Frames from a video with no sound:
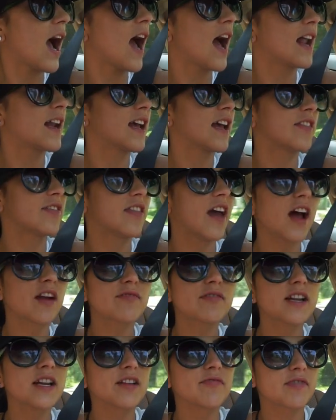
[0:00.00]
And
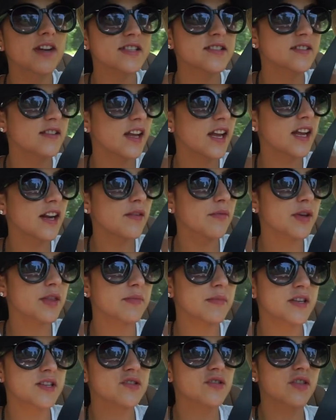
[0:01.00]
that really resonated with
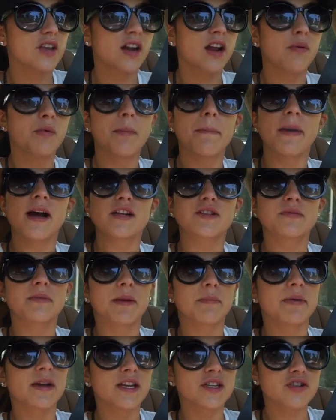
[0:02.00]
me. So then I went back to
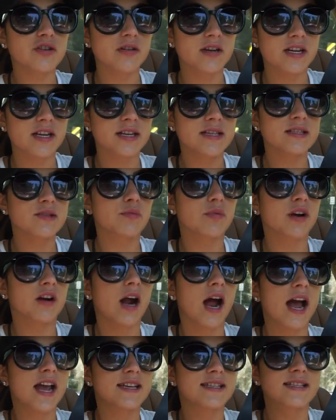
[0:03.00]
my Pinterest where
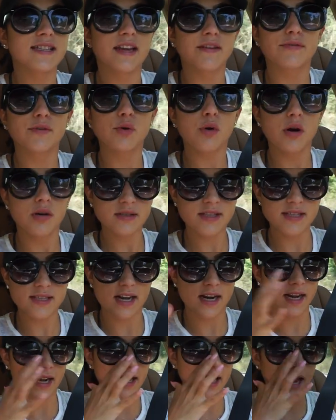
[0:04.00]
I save quotes
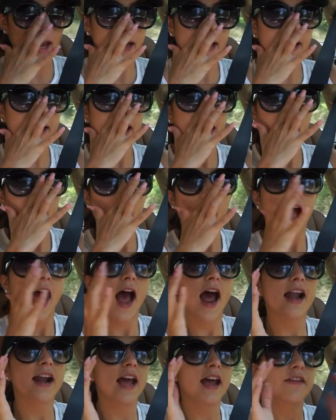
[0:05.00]
that I like.
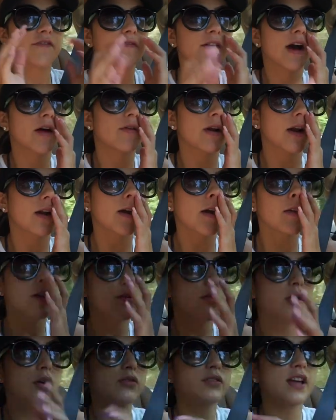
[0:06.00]
And I found another
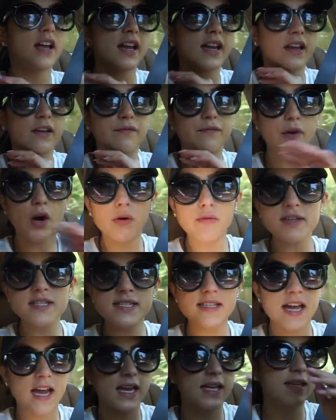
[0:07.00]
quote that I've
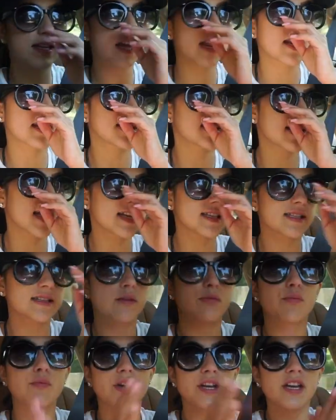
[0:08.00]
always liked that says
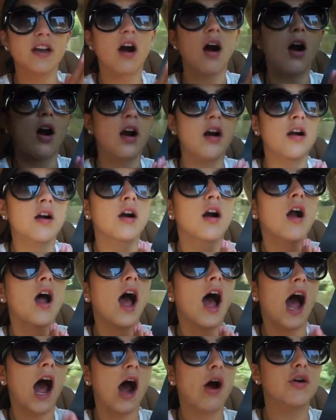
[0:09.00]
that we are
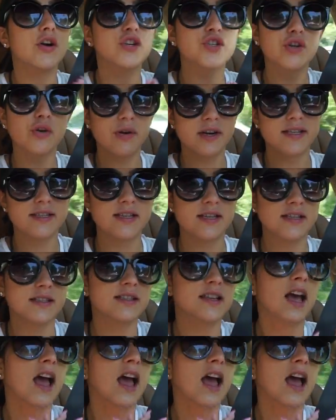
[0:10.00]
our choices.